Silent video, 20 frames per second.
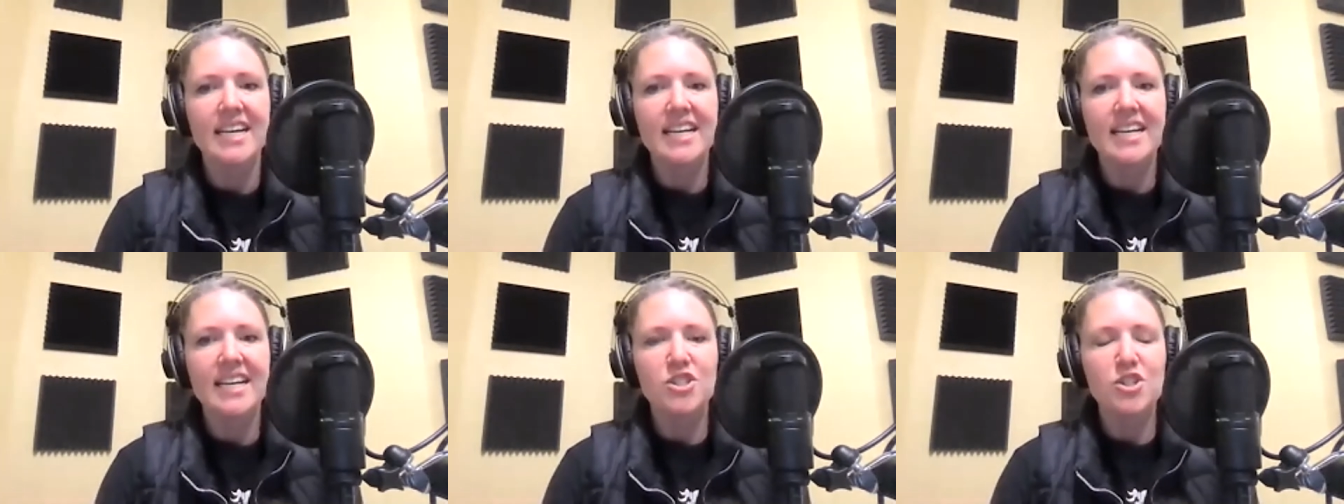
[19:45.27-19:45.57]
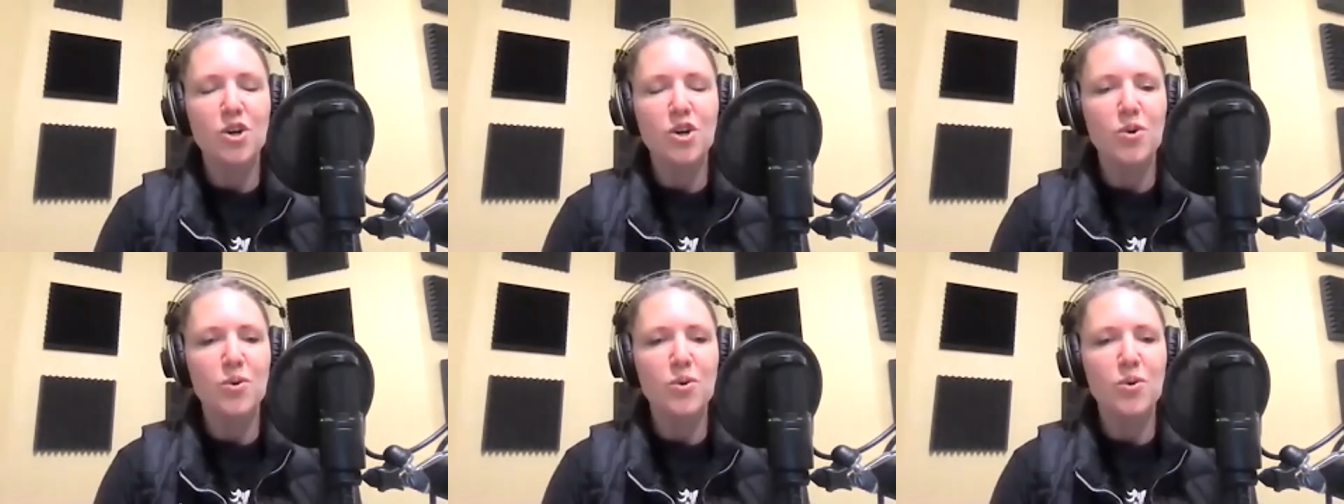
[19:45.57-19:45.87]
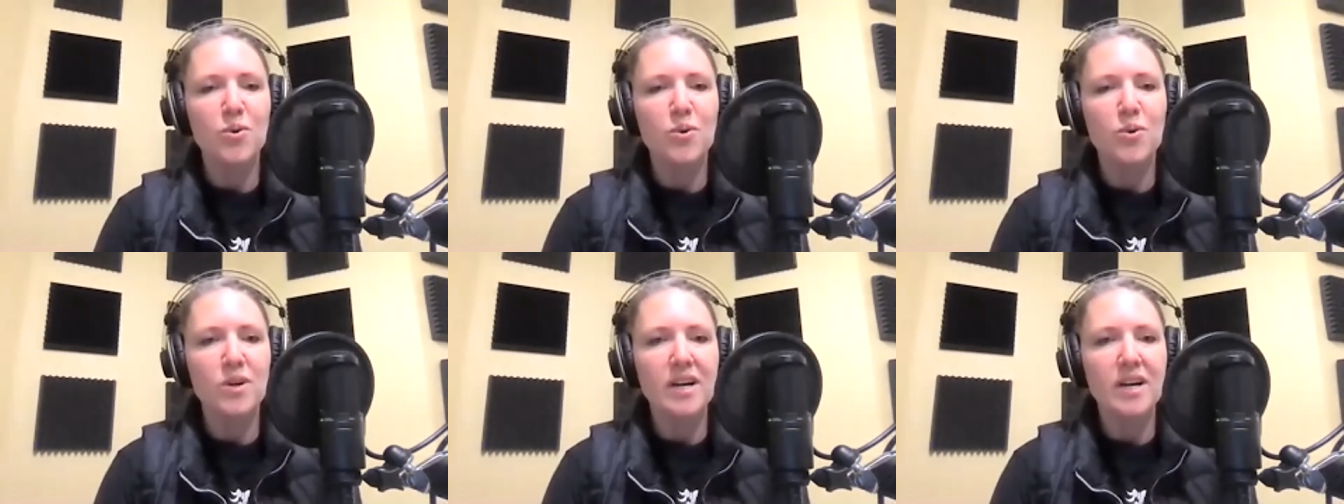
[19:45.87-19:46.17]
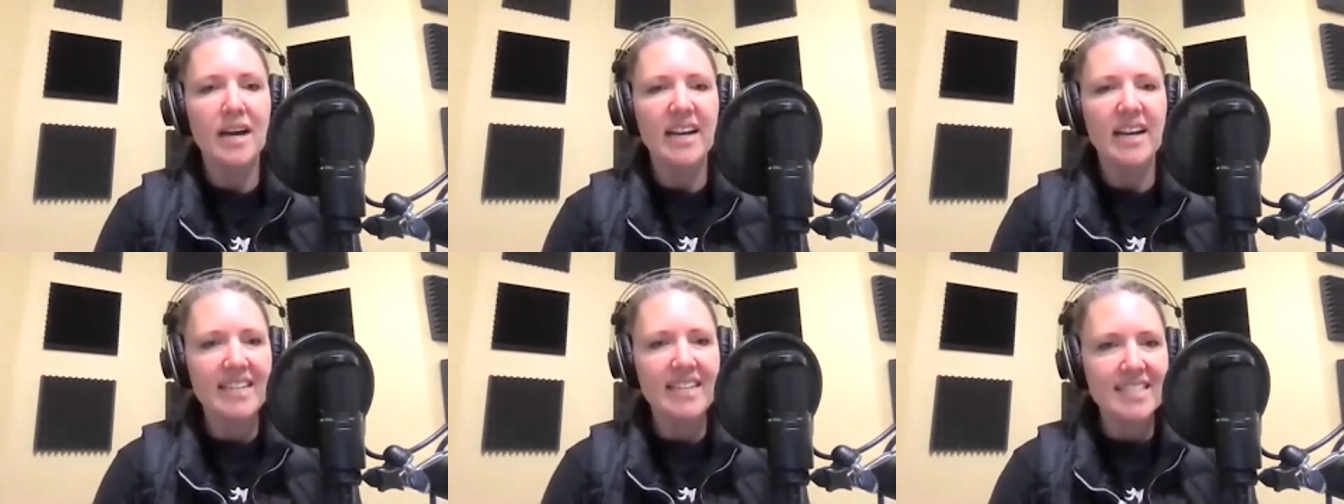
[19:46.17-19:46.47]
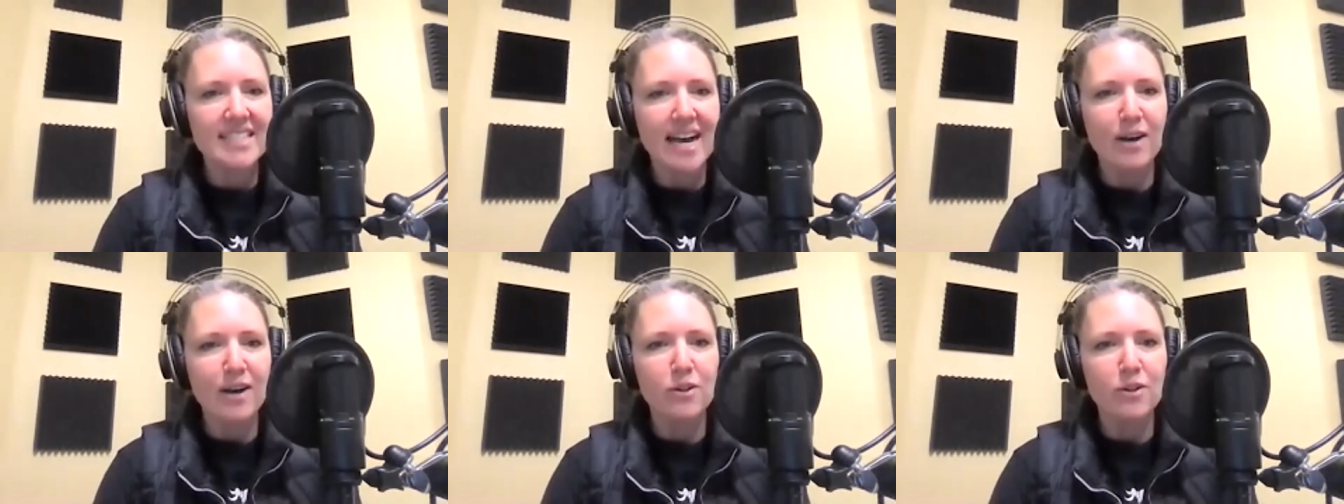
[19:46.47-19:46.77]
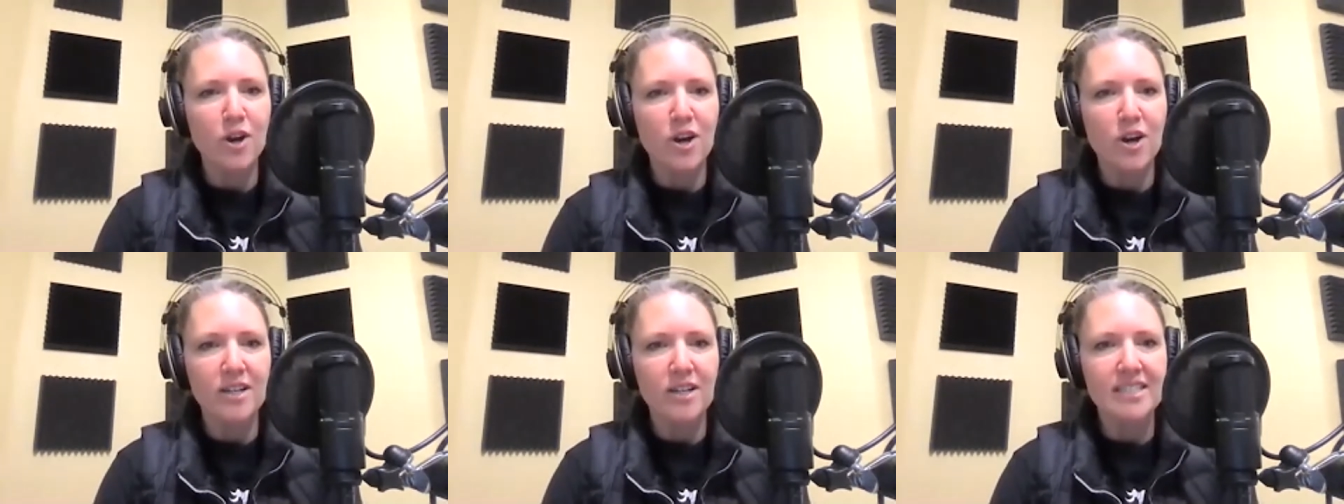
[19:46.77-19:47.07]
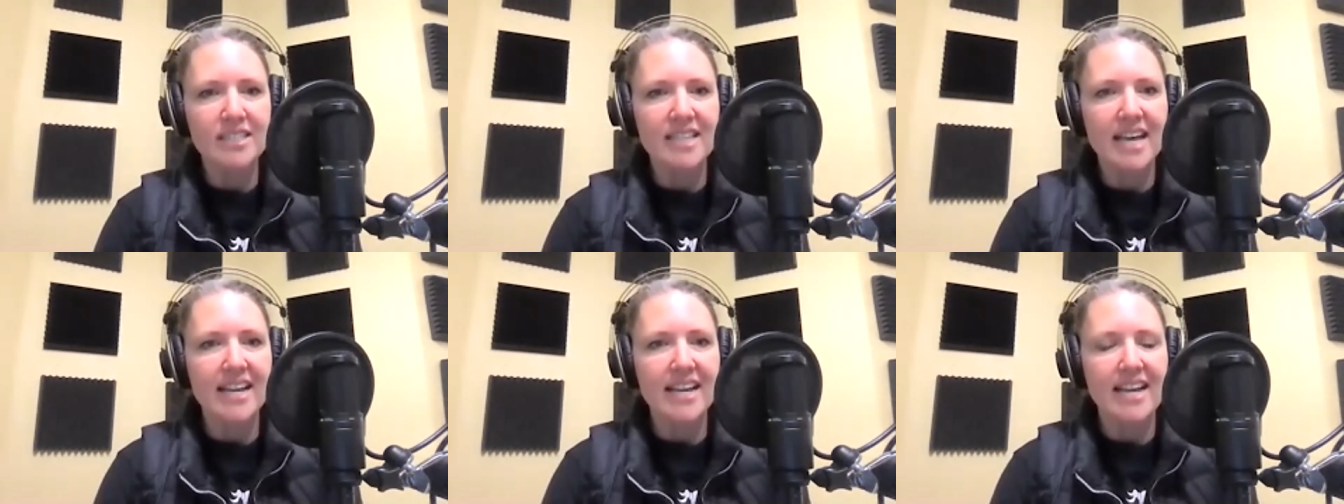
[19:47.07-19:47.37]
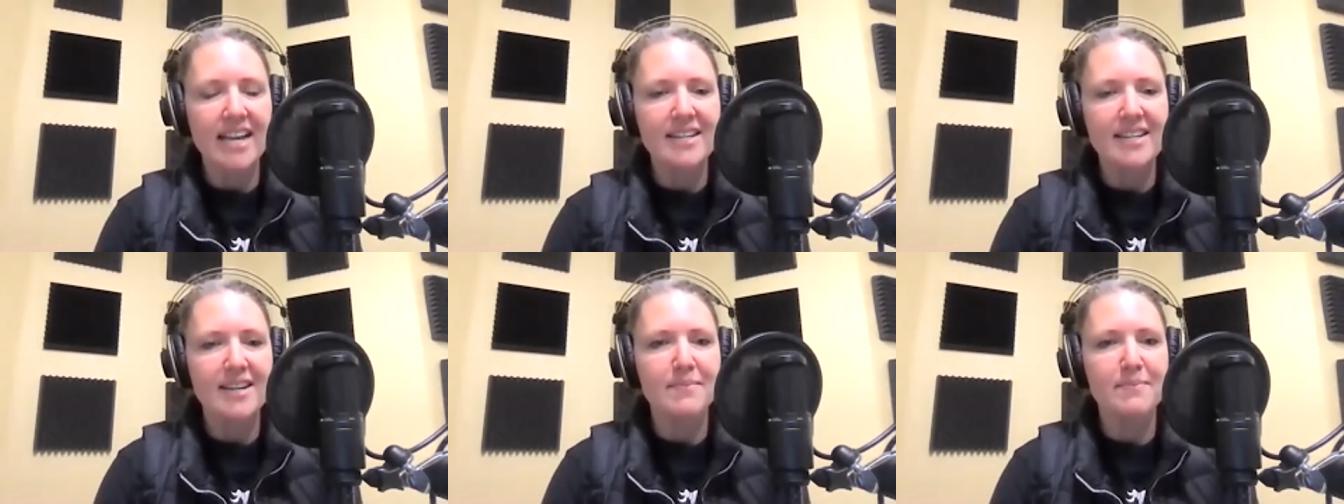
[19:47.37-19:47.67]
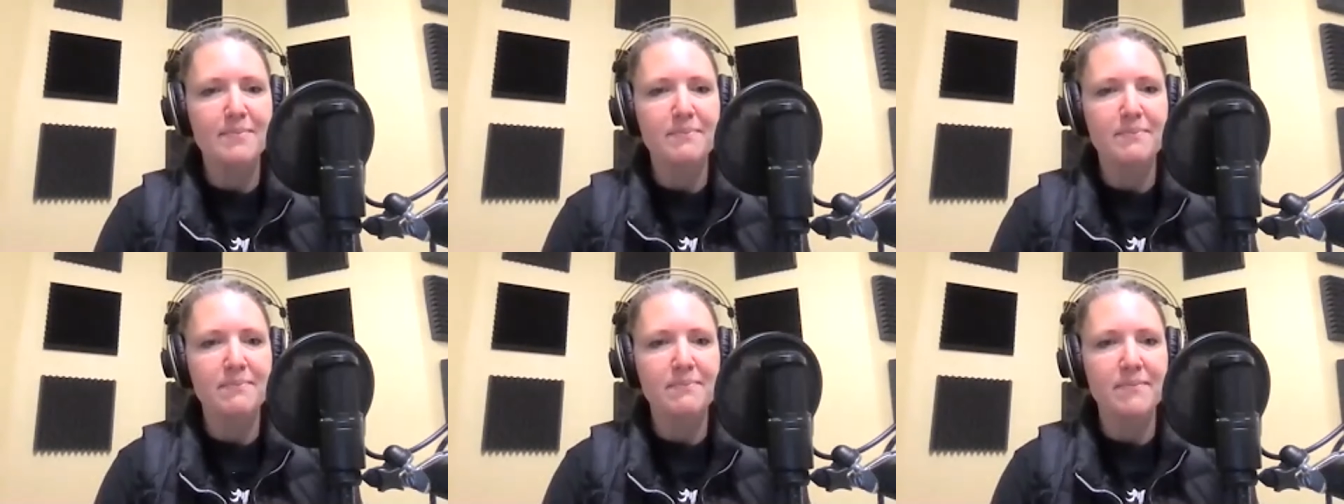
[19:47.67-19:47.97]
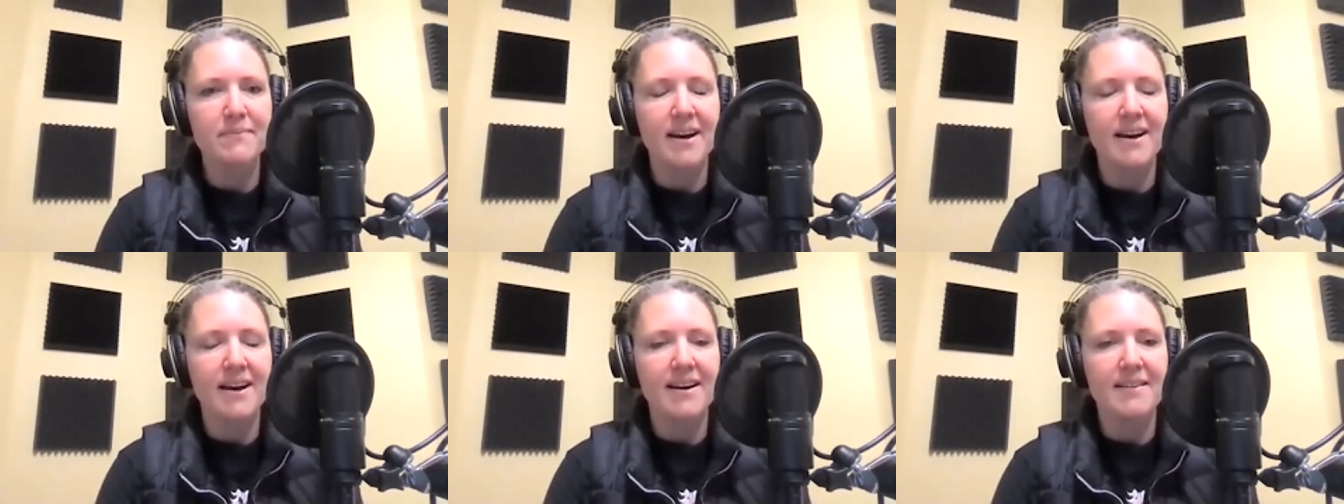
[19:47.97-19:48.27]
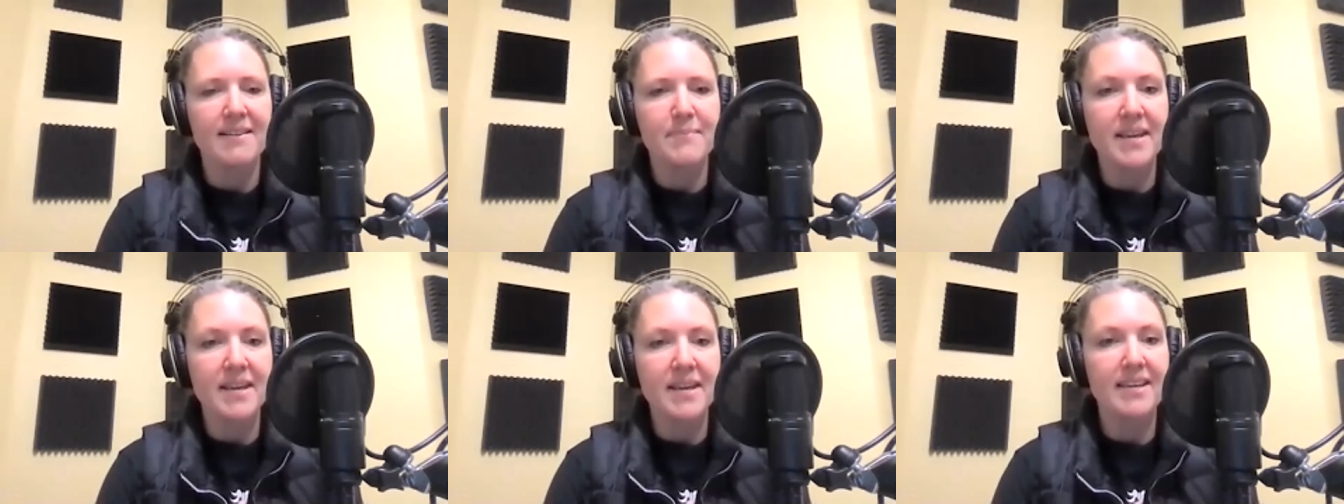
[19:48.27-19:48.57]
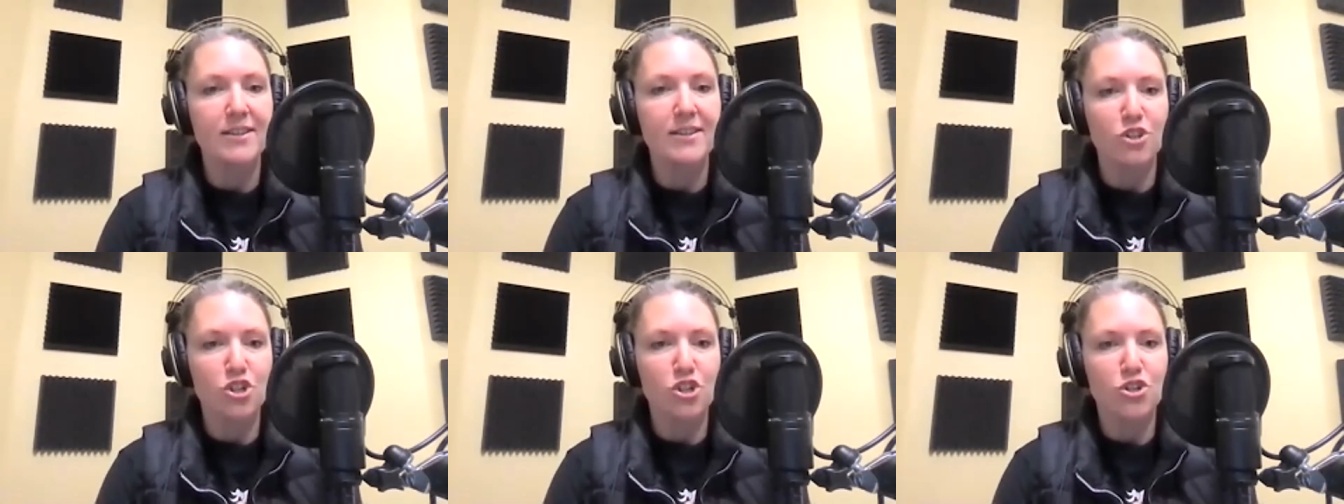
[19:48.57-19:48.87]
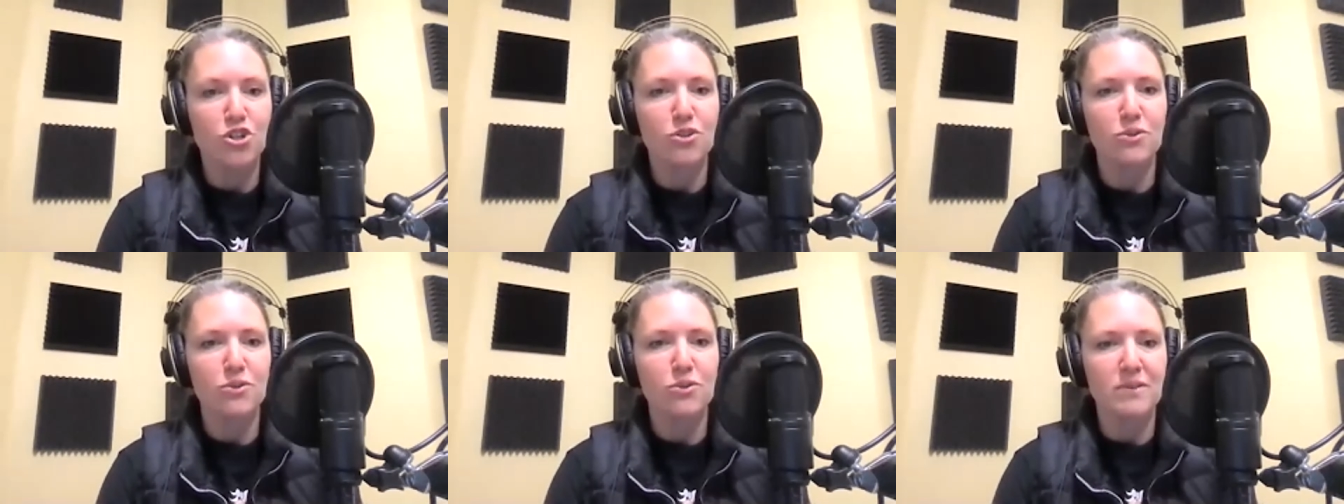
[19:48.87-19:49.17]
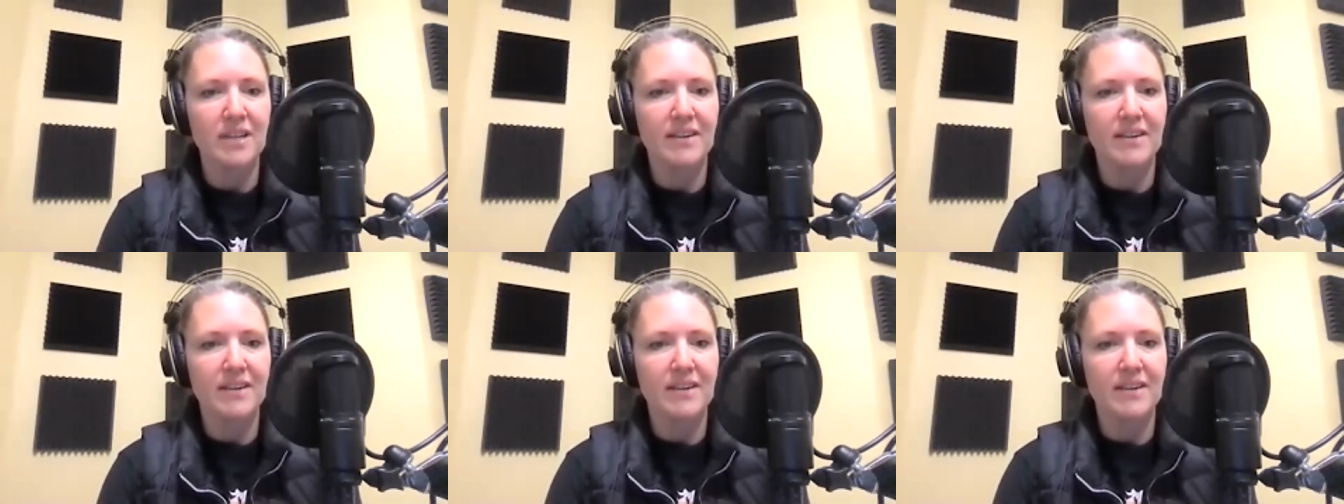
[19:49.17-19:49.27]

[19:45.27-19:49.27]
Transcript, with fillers: So I guess how long did that end up uh, making the shoot?